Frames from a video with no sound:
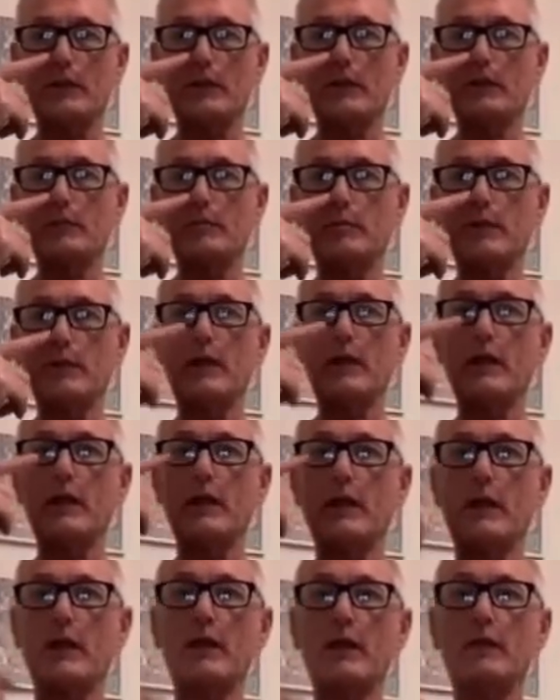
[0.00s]
is bringing
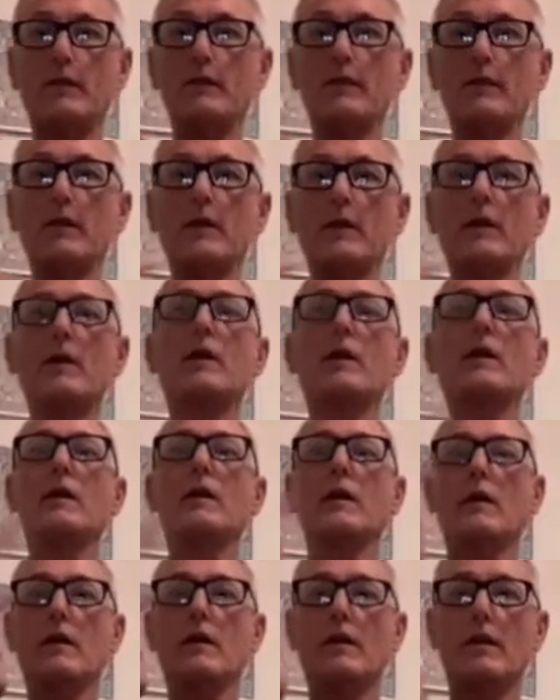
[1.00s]
in
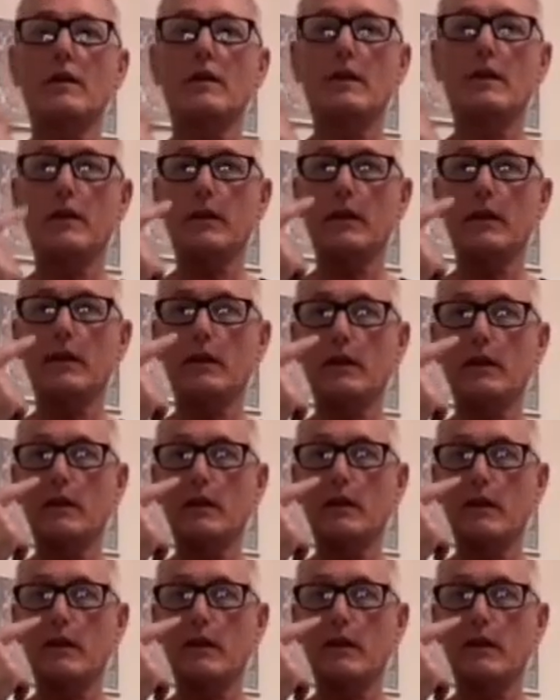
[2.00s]
the